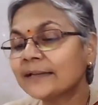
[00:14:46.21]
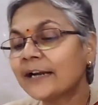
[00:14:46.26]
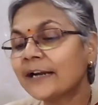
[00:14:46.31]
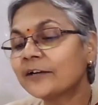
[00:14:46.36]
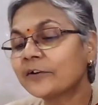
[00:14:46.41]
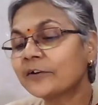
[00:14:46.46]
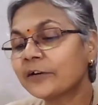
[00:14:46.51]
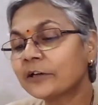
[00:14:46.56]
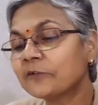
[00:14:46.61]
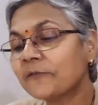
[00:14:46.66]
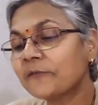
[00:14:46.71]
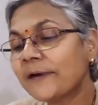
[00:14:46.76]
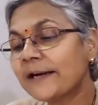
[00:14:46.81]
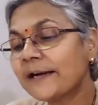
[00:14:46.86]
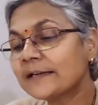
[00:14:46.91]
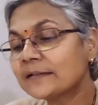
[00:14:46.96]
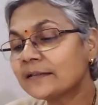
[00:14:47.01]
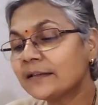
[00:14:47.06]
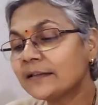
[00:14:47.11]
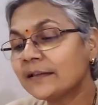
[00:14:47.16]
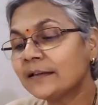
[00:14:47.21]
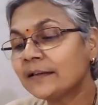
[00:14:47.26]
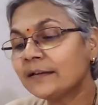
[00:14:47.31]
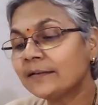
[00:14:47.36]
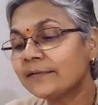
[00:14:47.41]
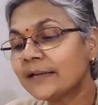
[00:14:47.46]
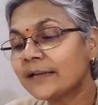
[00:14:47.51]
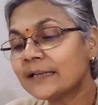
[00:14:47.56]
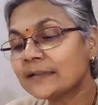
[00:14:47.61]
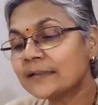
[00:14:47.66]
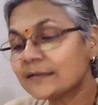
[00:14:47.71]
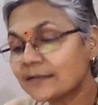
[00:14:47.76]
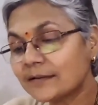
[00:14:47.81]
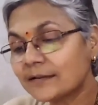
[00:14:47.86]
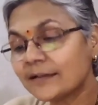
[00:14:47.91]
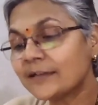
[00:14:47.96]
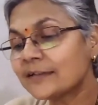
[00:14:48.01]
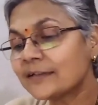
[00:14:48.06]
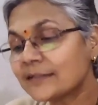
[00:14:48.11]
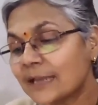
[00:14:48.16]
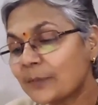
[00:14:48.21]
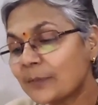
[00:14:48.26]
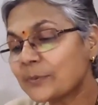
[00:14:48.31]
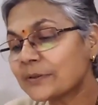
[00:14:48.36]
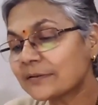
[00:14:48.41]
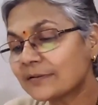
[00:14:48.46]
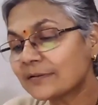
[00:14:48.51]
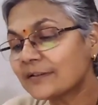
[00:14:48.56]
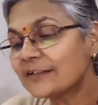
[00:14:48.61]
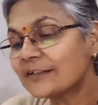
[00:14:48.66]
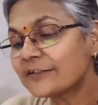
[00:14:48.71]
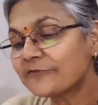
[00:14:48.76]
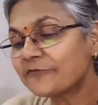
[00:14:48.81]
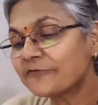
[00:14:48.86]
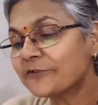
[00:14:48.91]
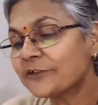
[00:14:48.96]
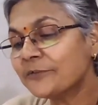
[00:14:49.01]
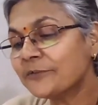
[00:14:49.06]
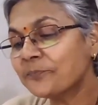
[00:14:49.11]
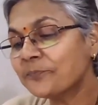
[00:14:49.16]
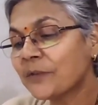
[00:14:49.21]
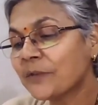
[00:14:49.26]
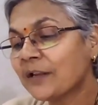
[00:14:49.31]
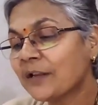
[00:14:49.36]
that requires the necessary sub-skills for